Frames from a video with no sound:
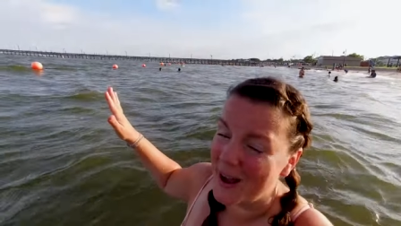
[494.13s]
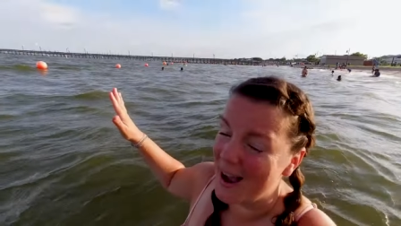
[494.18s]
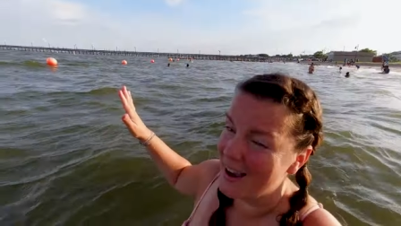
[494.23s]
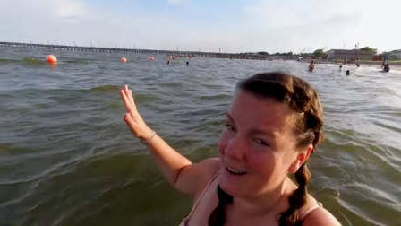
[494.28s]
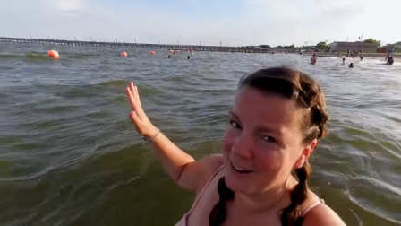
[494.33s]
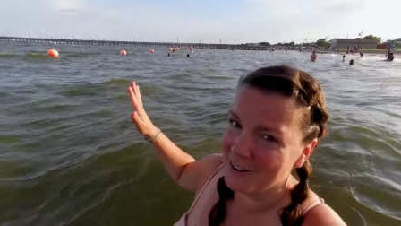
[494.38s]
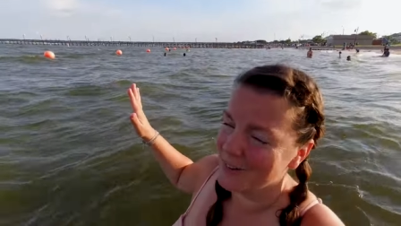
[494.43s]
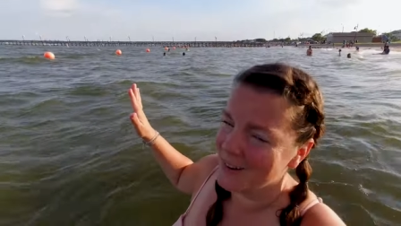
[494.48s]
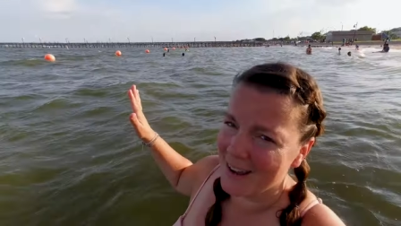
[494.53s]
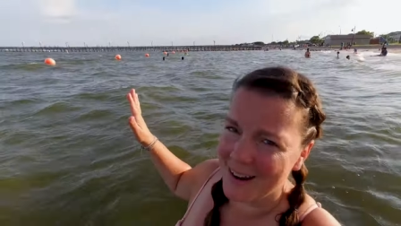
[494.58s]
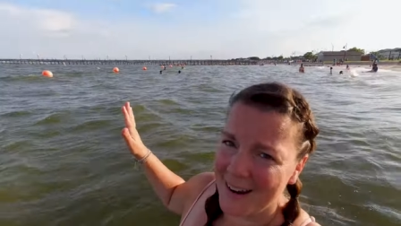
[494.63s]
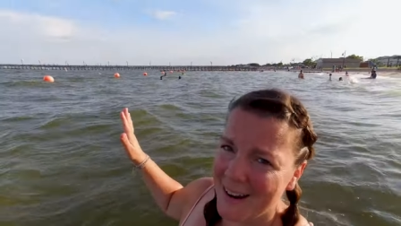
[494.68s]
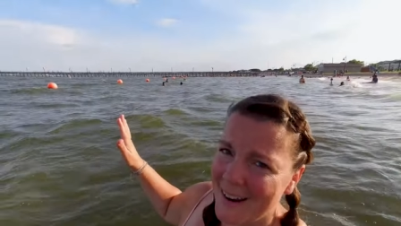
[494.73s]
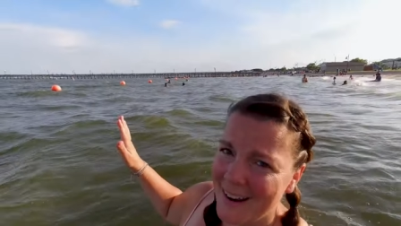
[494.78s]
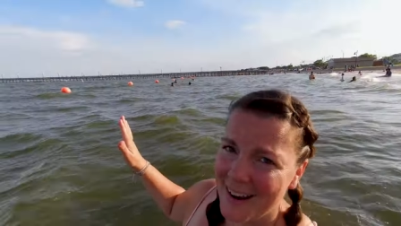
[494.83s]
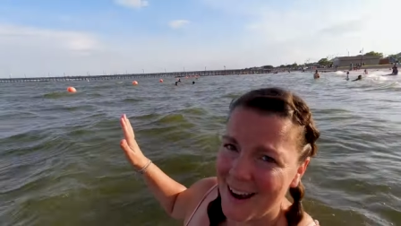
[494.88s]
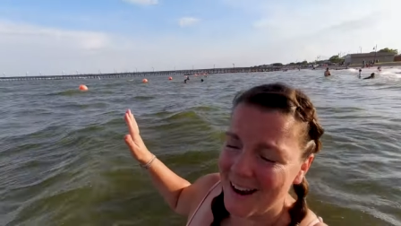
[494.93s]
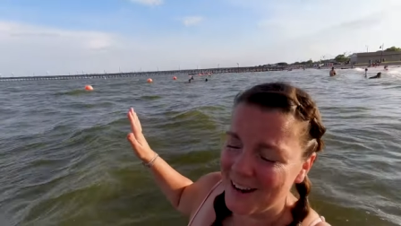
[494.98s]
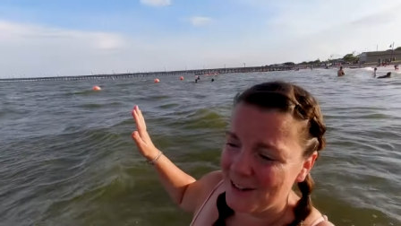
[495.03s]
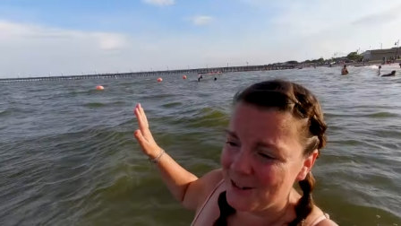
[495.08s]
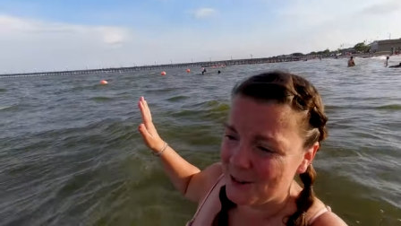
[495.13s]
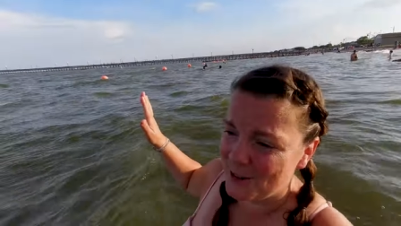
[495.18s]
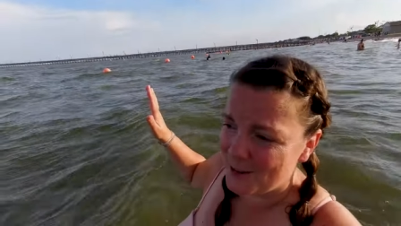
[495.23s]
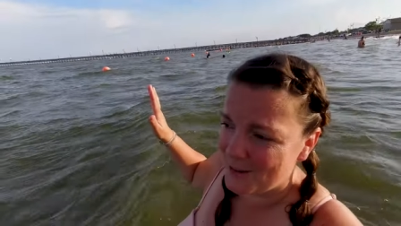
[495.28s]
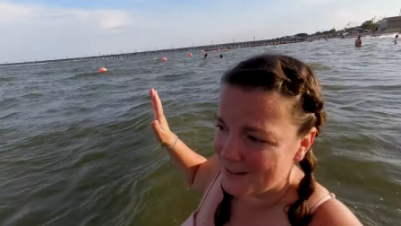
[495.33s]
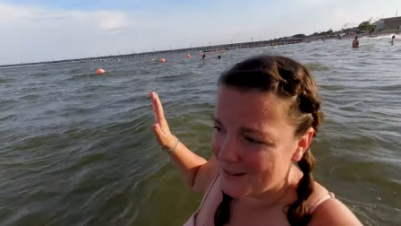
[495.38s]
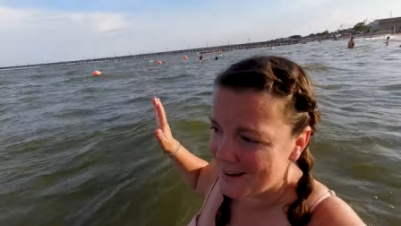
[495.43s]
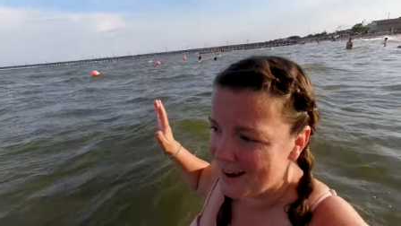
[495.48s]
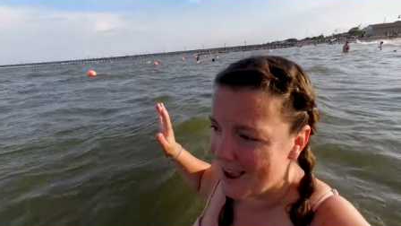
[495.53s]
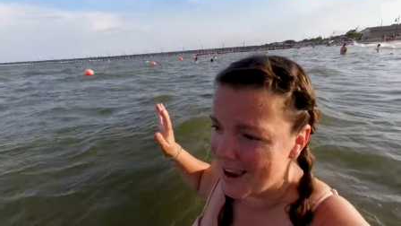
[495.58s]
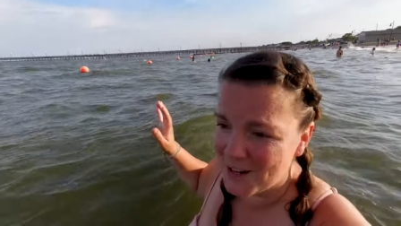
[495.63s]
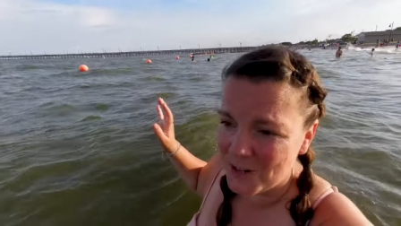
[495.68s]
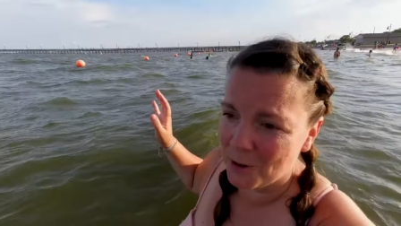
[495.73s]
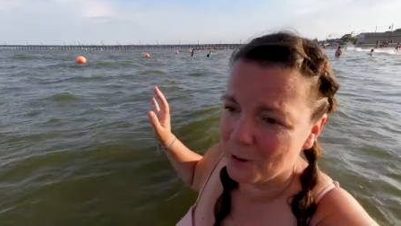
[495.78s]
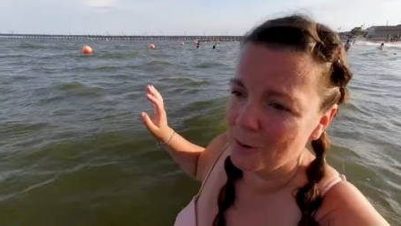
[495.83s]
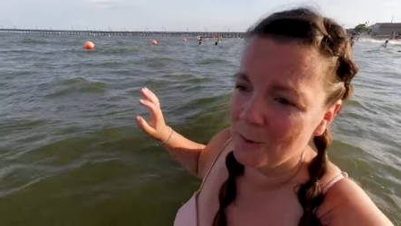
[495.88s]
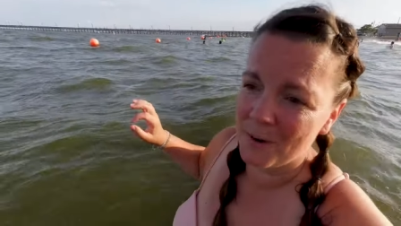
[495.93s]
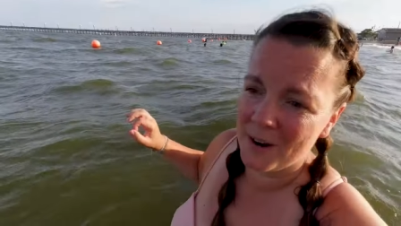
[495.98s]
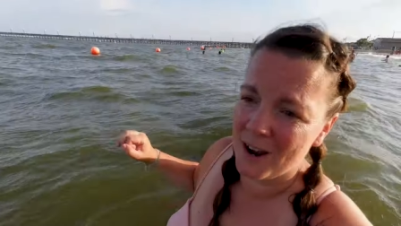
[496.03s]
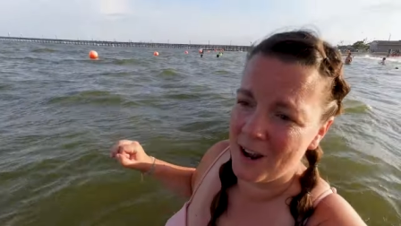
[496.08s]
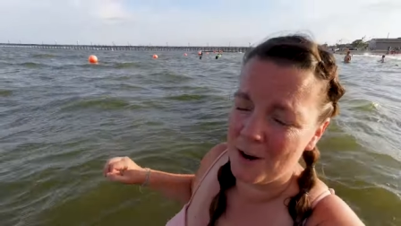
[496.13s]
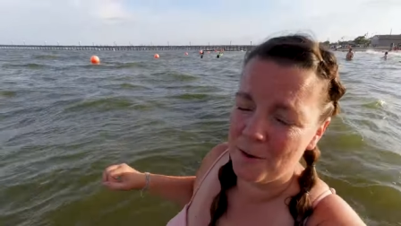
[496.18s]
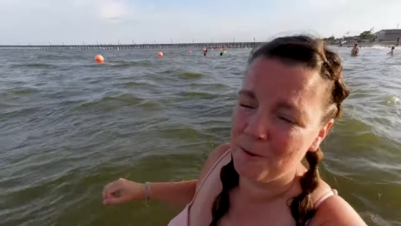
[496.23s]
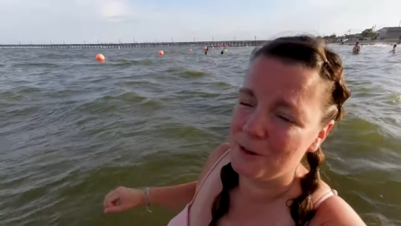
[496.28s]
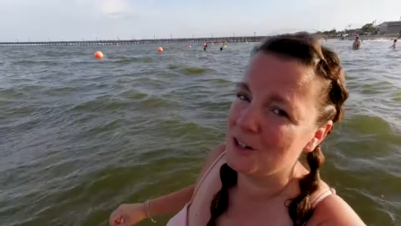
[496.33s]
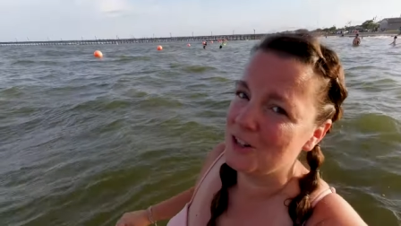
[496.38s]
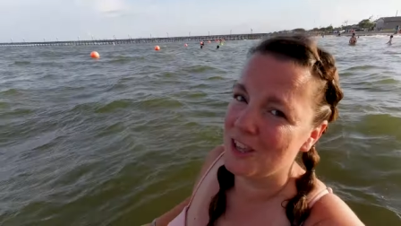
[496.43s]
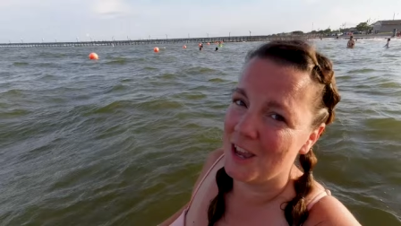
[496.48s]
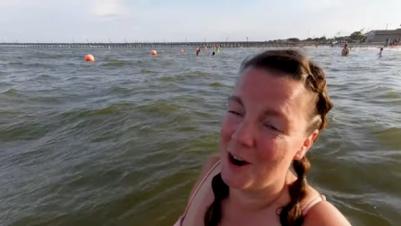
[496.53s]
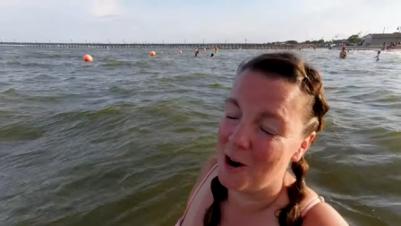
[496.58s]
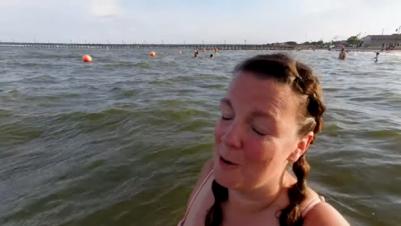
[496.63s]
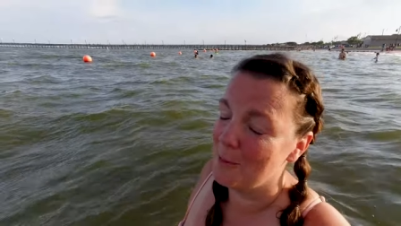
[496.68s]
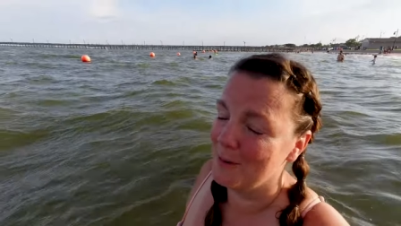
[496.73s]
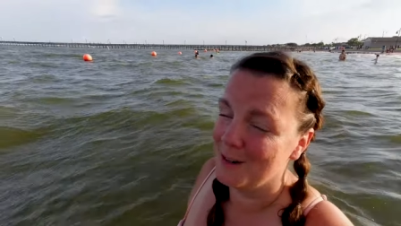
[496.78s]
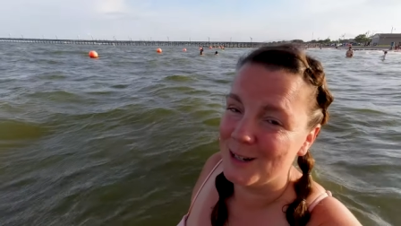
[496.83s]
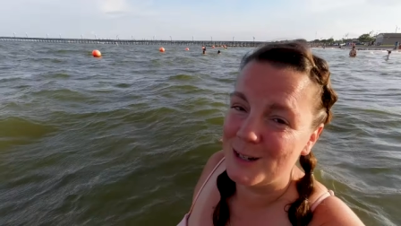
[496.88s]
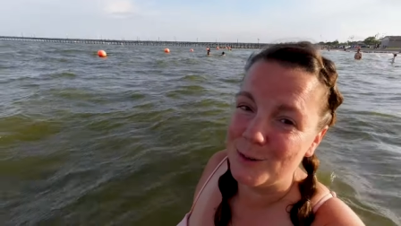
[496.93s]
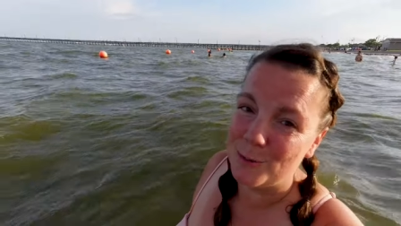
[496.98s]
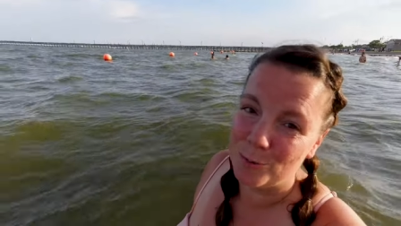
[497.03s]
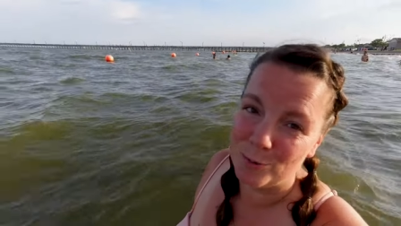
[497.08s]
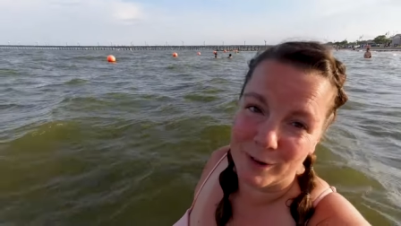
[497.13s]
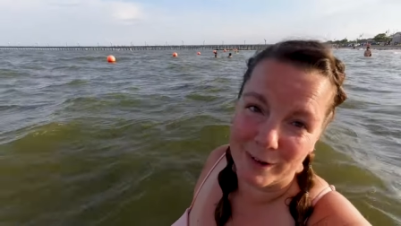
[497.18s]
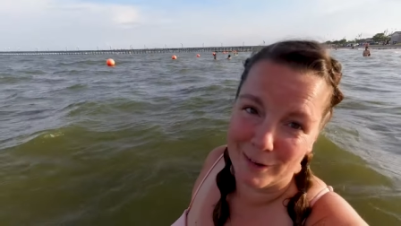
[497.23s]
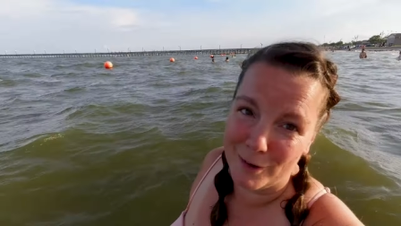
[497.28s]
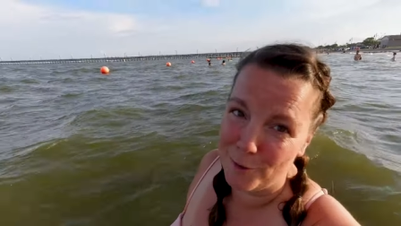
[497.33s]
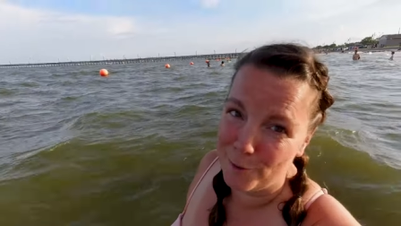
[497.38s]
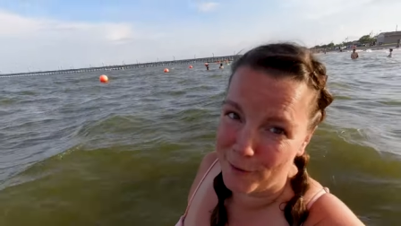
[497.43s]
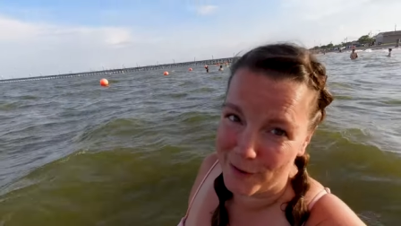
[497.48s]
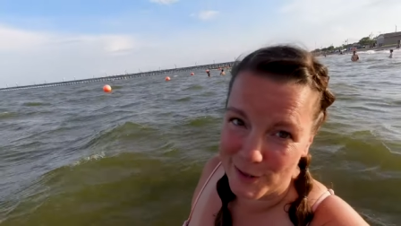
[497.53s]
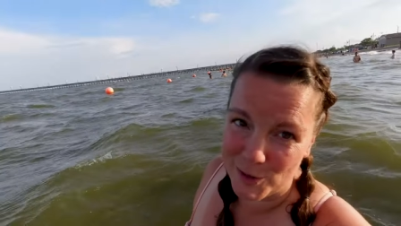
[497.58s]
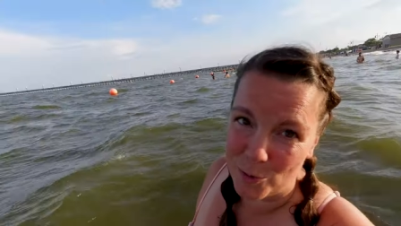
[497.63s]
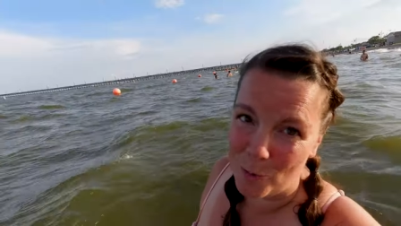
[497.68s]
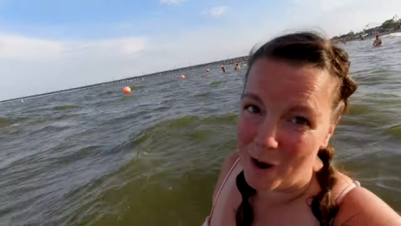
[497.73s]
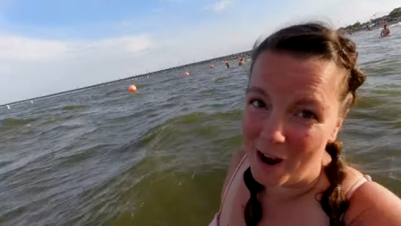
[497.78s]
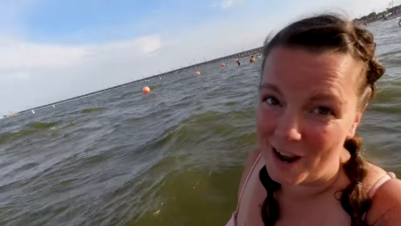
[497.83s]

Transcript: I don't get it. I, I don't know what kind of fish they are, but it's really fun to